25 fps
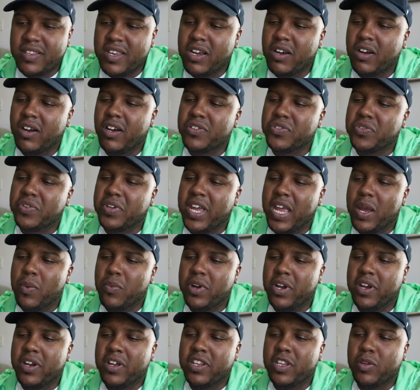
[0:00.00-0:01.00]
sneaker also came
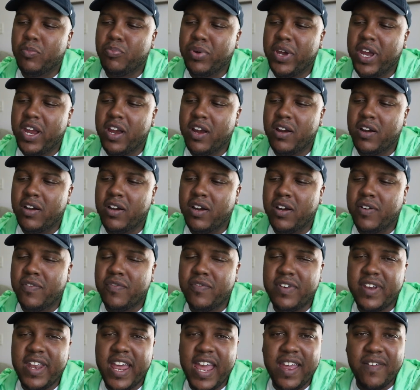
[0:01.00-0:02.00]
with another pair of
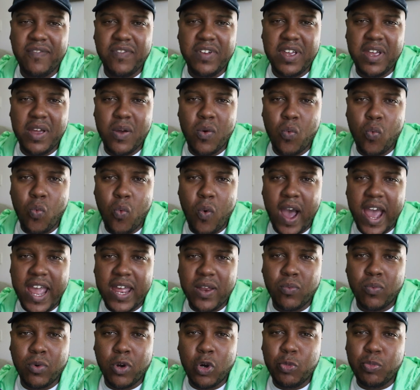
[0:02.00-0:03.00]
navy and
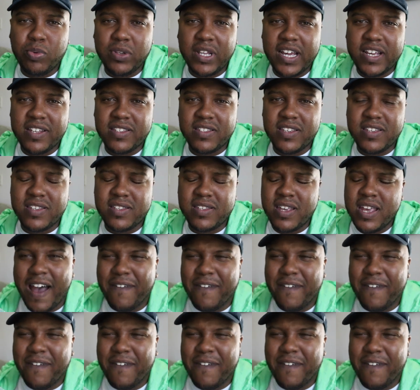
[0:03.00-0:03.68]
white rope laces.